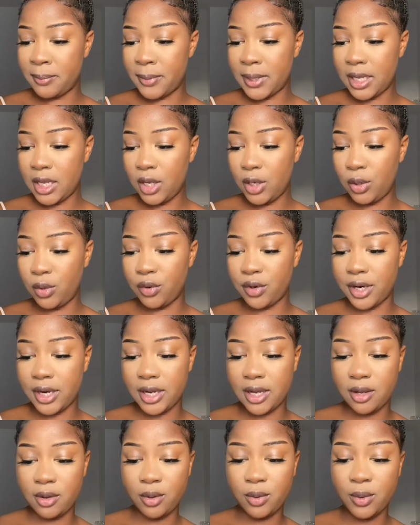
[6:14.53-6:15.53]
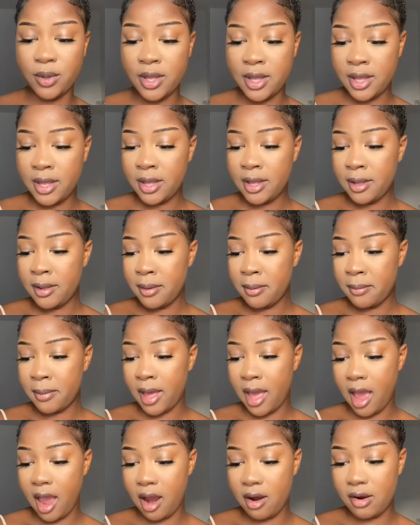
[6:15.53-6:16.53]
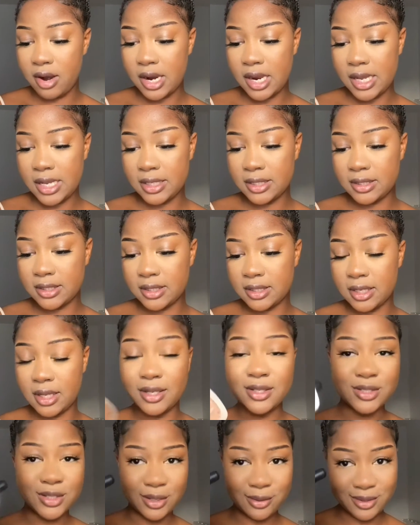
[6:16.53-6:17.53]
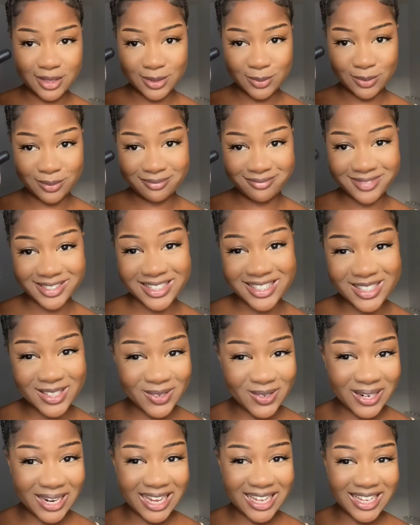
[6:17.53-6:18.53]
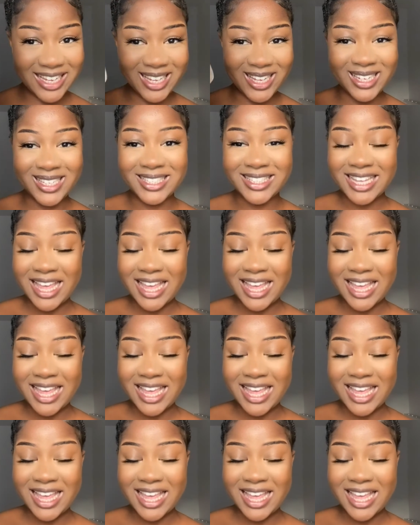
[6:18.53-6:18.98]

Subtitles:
L'Oreal Paris, so this is the one I use,